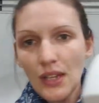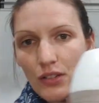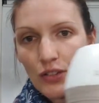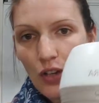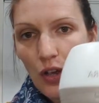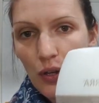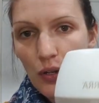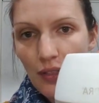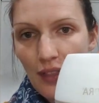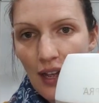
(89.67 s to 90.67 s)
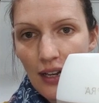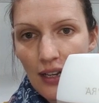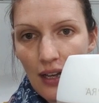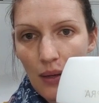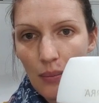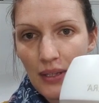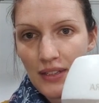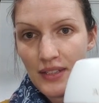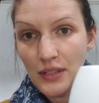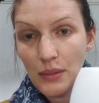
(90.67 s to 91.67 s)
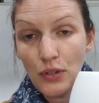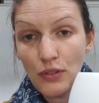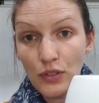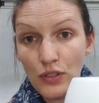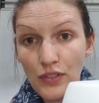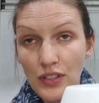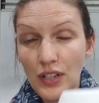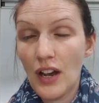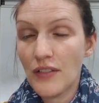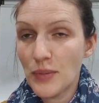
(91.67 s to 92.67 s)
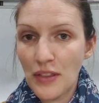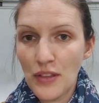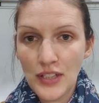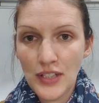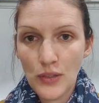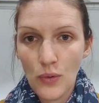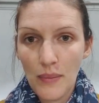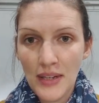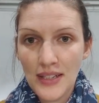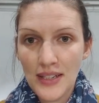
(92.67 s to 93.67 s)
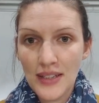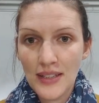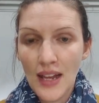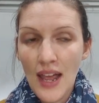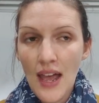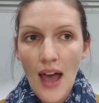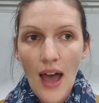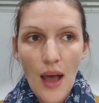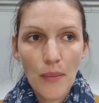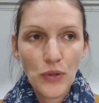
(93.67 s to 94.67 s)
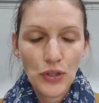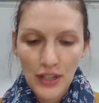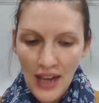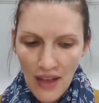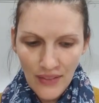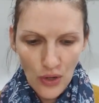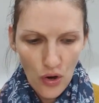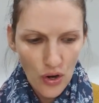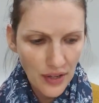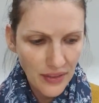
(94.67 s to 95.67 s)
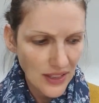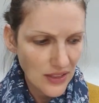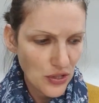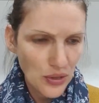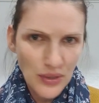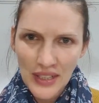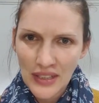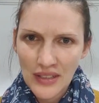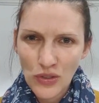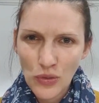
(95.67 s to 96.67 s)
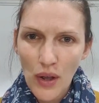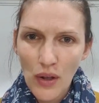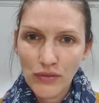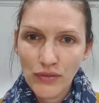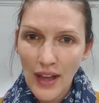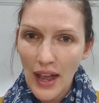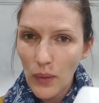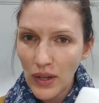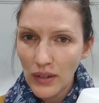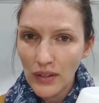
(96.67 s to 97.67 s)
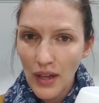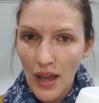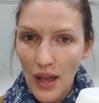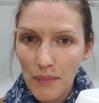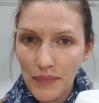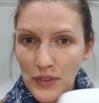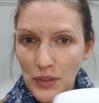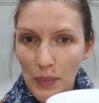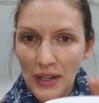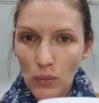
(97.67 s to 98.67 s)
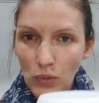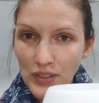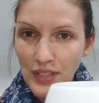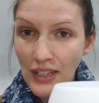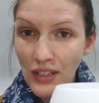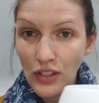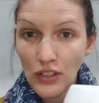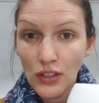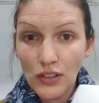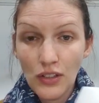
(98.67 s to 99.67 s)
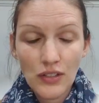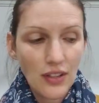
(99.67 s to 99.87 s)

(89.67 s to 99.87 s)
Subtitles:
So that it is a beautiful diffuser. It covers about 30 square meters. You can have it on, I think it's 2, 6 and 12 hour, depending on what setting that you use.